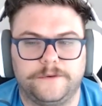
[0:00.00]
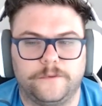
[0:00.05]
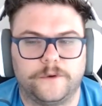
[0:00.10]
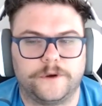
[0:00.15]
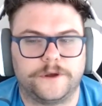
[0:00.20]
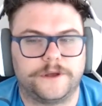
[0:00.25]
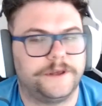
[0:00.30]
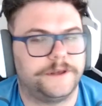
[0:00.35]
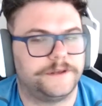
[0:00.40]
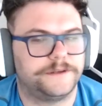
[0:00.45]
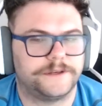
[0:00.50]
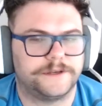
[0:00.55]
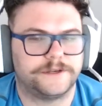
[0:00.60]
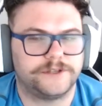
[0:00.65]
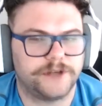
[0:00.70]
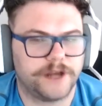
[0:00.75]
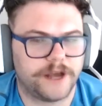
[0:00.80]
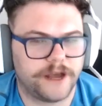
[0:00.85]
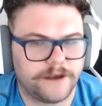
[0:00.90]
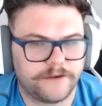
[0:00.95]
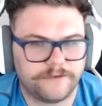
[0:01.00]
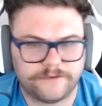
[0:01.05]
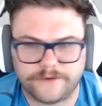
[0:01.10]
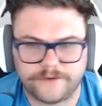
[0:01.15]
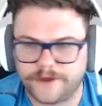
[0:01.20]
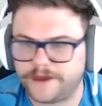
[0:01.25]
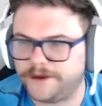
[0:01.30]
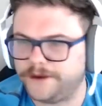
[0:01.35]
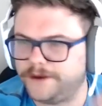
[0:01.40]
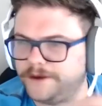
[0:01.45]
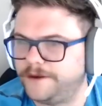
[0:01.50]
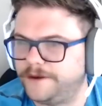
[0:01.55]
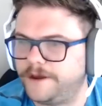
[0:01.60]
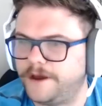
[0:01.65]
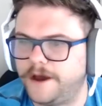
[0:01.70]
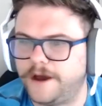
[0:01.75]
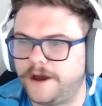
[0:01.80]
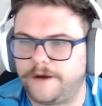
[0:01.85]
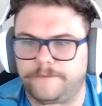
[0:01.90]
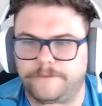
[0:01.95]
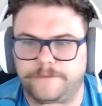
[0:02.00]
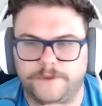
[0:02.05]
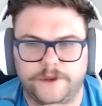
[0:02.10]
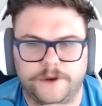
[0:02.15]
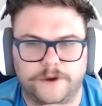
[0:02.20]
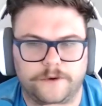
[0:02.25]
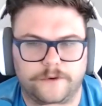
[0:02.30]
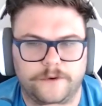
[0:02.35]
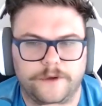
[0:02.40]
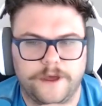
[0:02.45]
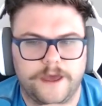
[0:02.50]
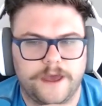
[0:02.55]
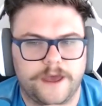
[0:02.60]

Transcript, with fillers: working as a chef and, um, you know,